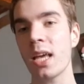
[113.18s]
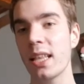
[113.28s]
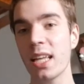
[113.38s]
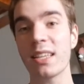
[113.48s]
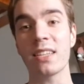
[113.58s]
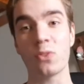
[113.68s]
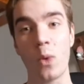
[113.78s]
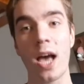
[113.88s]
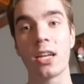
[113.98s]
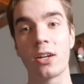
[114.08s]
That's a
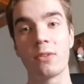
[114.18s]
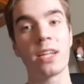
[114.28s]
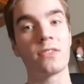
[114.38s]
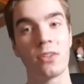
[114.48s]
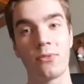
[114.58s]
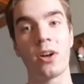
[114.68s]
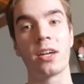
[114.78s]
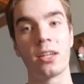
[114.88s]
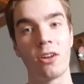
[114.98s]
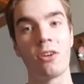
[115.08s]
while ago. That's a
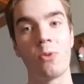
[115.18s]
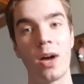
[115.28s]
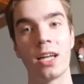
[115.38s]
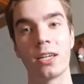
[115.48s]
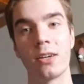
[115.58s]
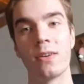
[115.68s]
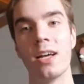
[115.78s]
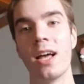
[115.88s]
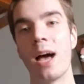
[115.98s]
fucking long while ago.